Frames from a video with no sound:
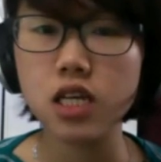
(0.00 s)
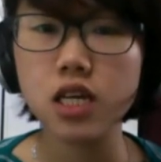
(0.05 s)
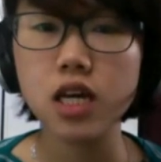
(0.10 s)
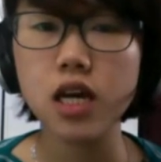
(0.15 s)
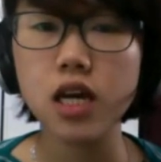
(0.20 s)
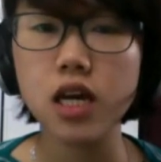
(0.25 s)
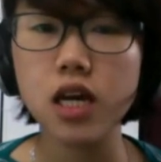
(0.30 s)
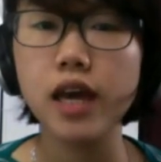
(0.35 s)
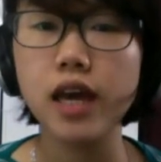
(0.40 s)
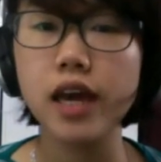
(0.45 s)

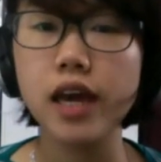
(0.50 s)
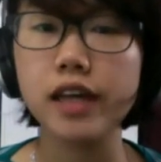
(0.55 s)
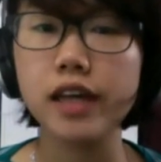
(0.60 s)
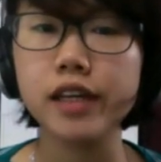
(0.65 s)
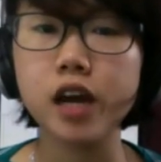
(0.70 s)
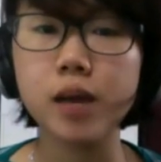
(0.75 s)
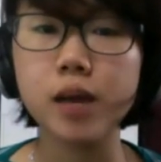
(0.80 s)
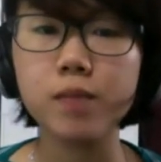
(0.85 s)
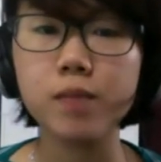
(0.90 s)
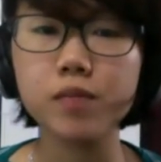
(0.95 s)

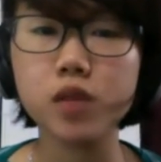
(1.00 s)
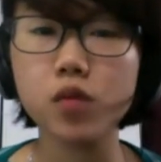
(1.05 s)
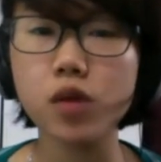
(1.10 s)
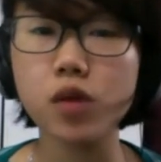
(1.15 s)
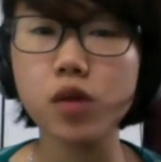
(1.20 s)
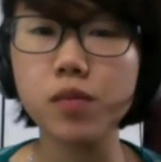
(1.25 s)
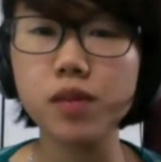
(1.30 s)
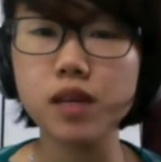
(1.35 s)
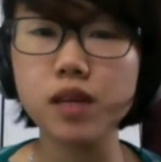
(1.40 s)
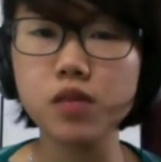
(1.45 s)
and the
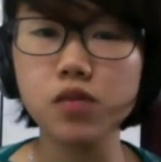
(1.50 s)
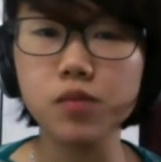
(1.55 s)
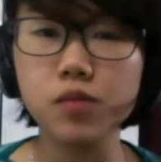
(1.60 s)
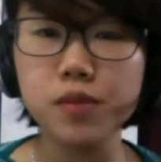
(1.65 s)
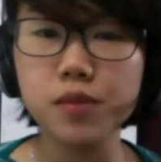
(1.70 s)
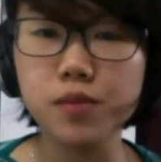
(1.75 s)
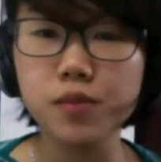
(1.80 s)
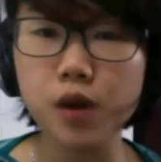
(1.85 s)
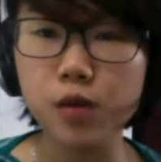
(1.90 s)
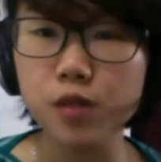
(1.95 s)
webinar will be
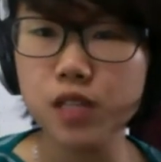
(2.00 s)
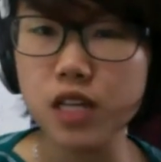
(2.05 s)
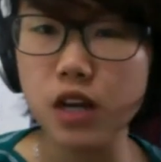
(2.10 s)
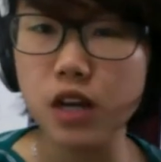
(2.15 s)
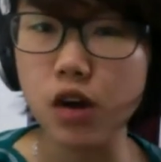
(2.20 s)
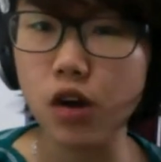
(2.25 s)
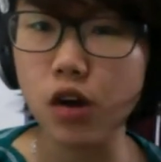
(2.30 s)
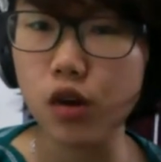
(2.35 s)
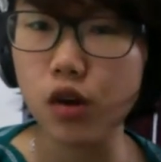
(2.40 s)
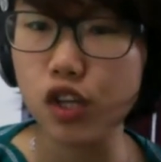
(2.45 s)
posted
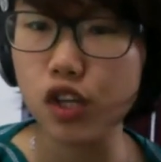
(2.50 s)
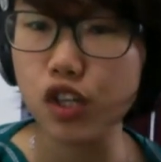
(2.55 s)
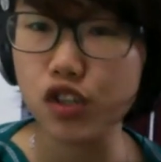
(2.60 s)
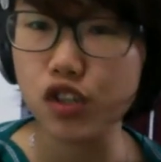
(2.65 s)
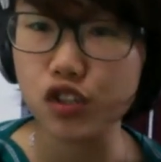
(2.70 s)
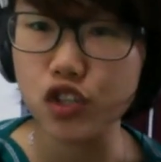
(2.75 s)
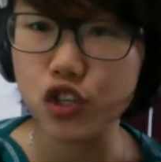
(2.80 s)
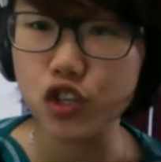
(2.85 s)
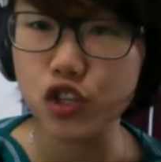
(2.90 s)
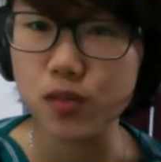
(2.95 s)
on
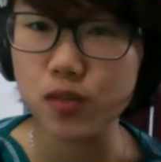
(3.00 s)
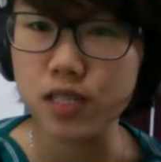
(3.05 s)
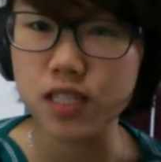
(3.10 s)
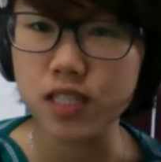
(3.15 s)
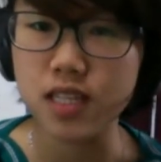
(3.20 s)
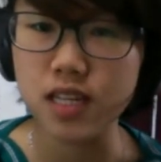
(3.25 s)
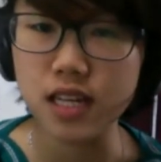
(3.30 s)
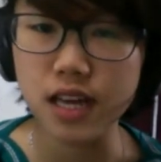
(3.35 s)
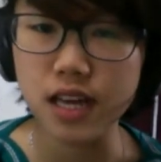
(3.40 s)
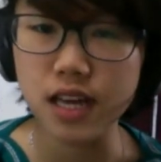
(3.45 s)
YouTube just
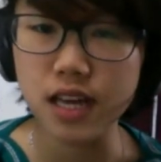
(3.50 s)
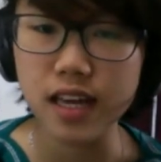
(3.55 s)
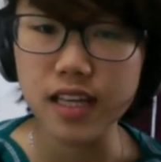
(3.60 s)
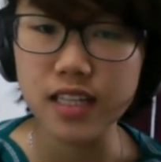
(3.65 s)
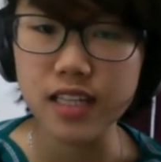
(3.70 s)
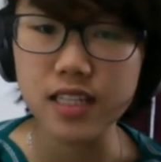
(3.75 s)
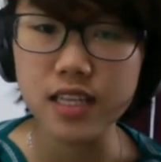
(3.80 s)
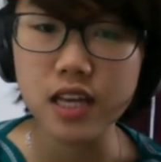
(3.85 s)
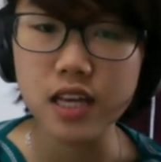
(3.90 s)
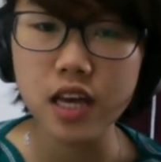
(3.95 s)
in
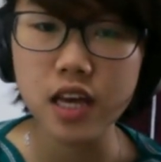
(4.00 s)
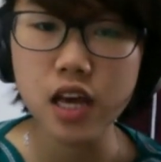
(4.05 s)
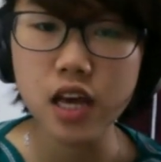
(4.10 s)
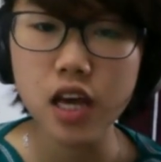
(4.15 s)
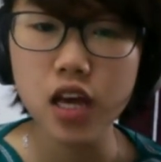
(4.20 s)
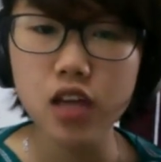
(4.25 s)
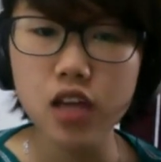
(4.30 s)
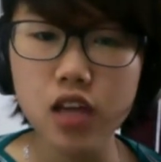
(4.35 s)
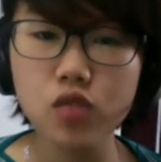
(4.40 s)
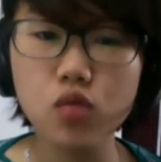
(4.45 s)
case
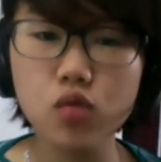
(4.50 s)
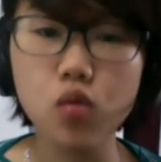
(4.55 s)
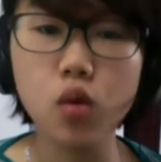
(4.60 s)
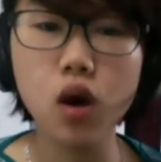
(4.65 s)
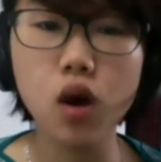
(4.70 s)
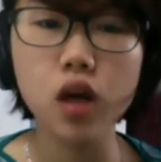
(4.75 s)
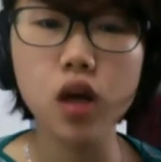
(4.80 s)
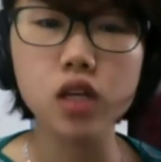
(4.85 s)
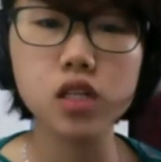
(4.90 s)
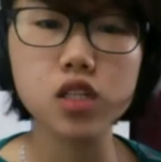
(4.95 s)
you
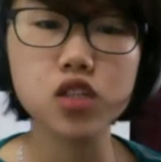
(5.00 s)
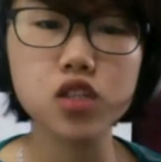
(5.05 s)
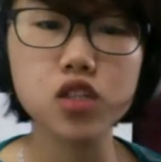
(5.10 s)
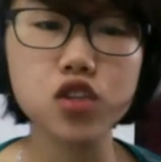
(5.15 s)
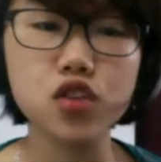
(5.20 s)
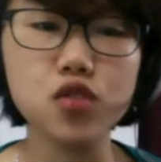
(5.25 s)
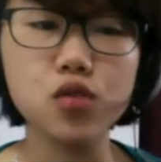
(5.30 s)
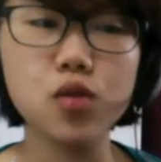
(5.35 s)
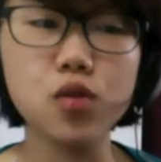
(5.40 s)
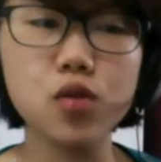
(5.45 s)
want
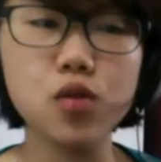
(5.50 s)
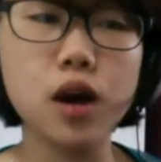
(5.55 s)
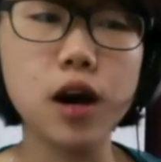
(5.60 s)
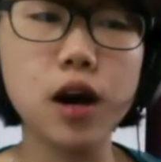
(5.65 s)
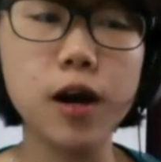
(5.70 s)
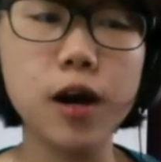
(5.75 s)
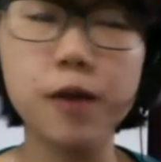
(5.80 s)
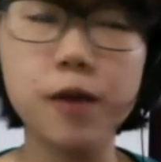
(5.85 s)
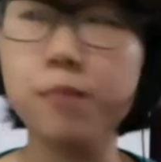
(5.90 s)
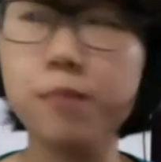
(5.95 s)
to
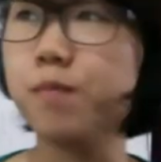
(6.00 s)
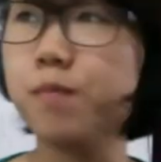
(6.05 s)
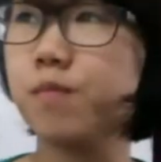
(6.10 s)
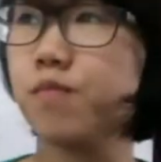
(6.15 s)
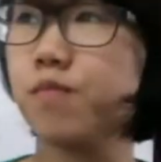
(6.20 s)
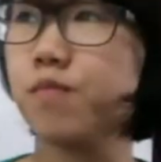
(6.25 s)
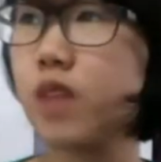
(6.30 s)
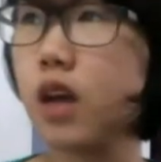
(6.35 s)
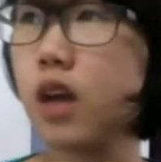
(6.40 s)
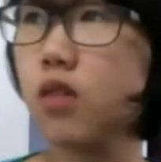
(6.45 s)

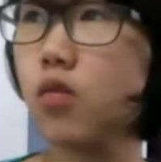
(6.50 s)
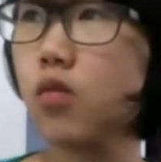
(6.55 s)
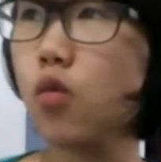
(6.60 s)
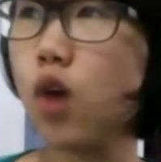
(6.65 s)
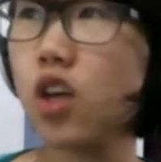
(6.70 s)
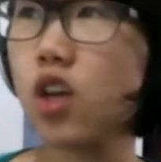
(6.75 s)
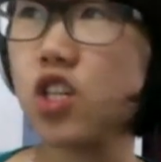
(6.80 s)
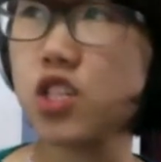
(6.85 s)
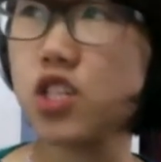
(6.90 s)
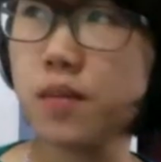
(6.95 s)

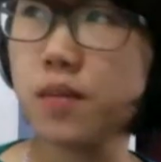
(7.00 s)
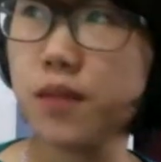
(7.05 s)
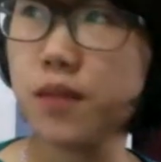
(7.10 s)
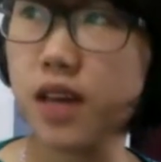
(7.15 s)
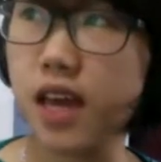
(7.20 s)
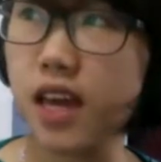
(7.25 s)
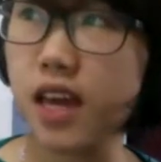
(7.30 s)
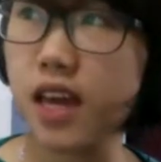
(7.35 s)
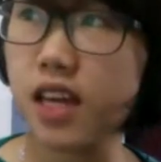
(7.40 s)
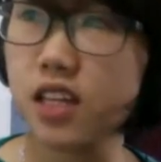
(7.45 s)
watch them
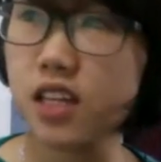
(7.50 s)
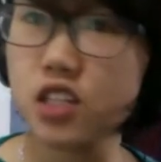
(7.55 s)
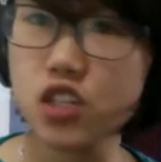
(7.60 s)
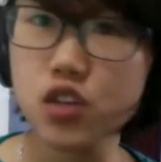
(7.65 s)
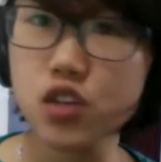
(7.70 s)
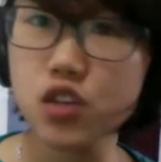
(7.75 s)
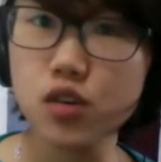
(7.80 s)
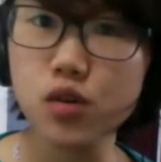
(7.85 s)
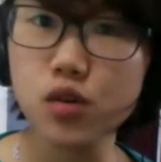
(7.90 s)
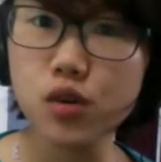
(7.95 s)
again
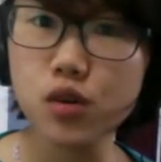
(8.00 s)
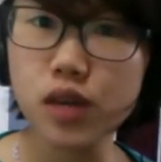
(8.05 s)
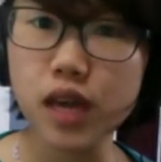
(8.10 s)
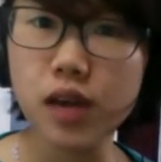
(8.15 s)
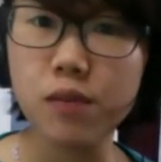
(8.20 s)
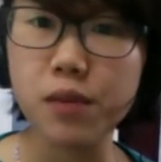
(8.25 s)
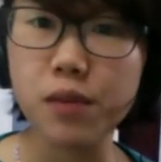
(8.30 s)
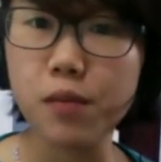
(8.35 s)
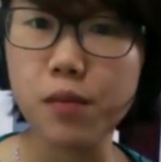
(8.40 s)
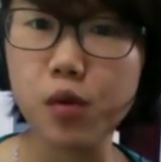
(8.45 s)
to get
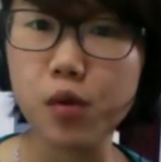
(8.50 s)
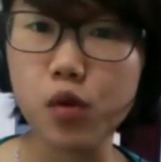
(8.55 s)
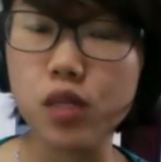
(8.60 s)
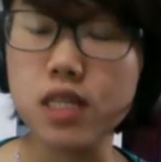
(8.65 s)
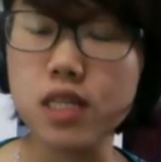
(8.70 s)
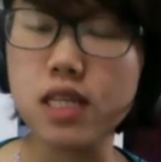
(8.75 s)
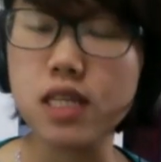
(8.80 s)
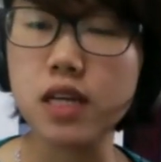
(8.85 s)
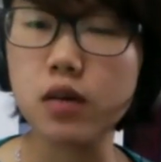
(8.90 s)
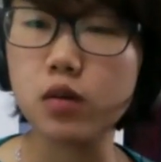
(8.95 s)
a bit more
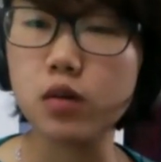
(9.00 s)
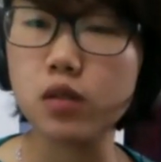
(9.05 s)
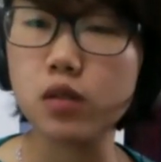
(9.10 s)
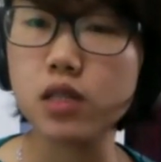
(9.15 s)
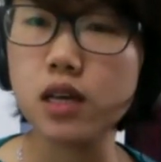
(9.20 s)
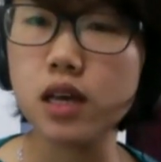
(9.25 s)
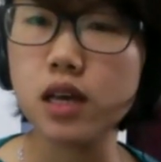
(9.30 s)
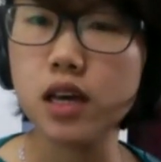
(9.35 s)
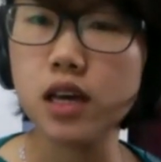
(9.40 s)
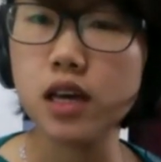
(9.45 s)
details
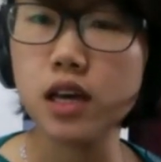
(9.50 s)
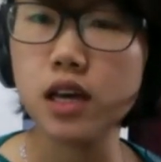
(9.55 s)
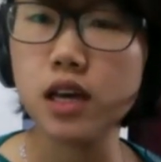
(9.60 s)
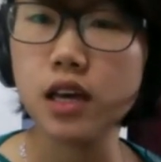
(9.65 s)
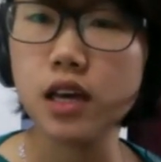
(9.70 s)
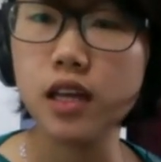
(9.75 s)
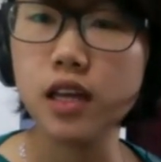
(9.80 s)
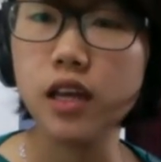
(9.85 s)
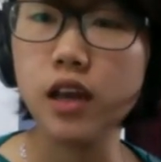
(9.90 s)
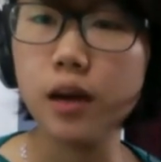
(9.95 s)

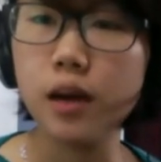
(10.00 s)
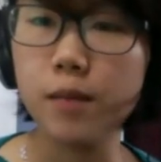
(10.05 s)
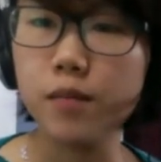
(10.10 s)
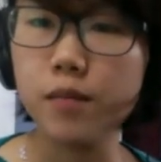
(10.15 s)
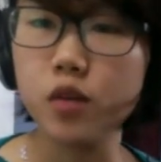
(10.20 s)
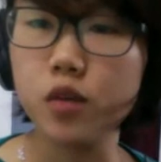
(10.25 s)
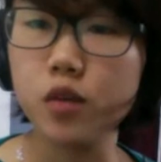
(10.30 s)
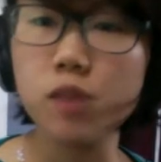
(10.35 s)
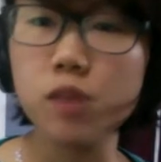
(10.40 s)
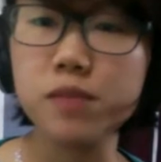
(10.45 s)
in
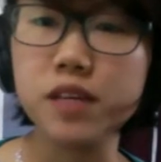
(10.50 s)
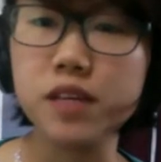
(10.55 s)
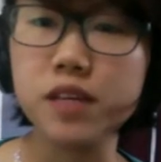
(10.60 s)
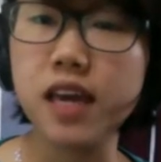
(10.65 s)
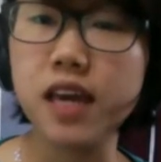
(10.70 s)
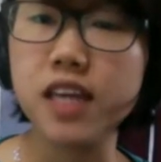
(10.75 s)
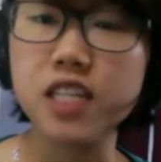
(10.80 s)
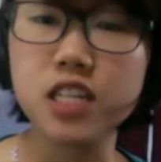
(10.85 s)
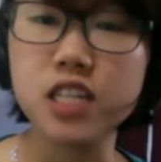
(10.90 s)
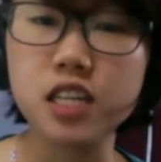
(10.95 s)
your
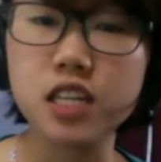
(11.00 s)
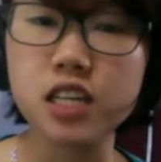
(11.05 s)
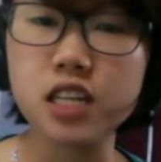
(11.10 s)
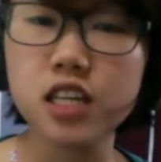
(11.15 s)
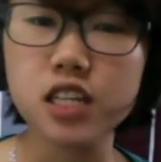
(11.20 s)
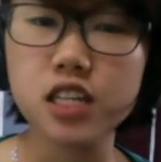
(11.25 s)
application.